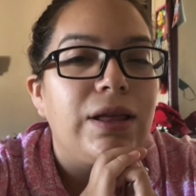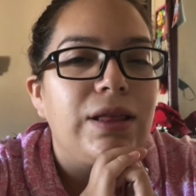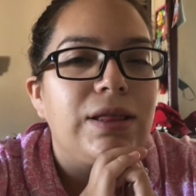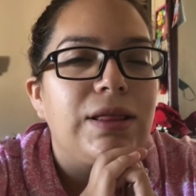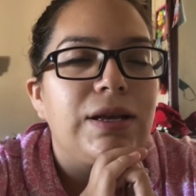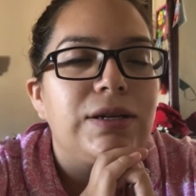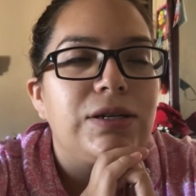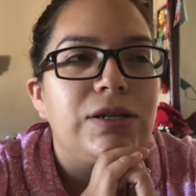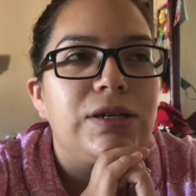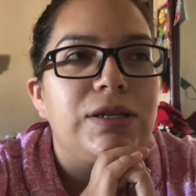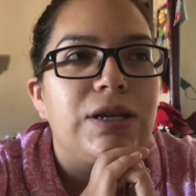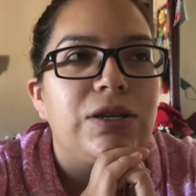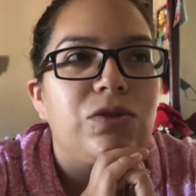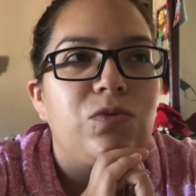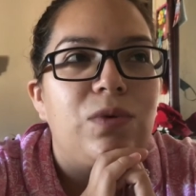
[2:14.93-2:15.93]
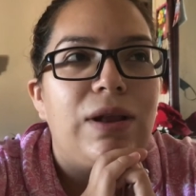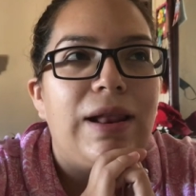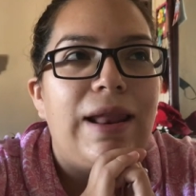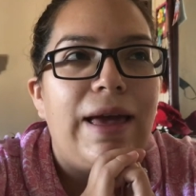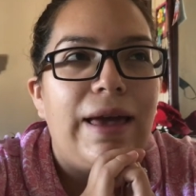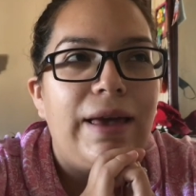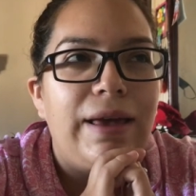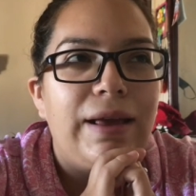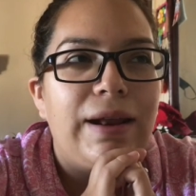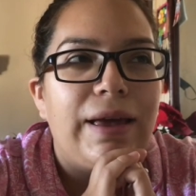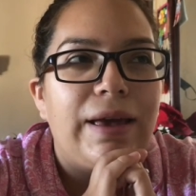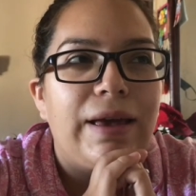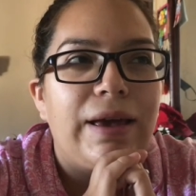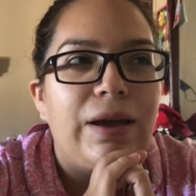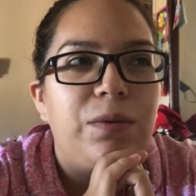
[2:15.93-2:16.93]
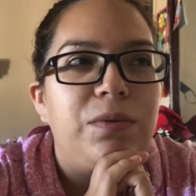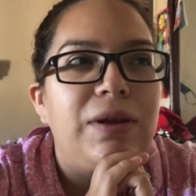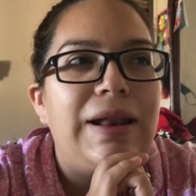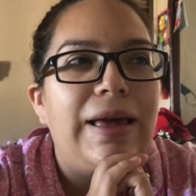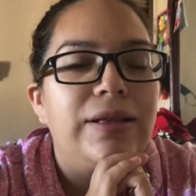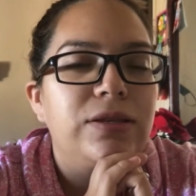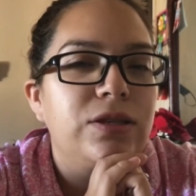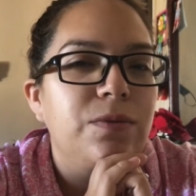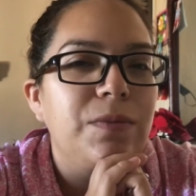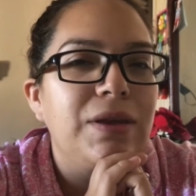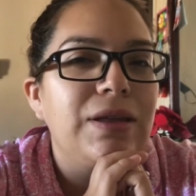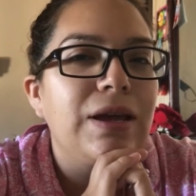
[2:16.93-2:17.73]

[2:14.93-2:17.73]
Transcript: of the things she says it relates to me,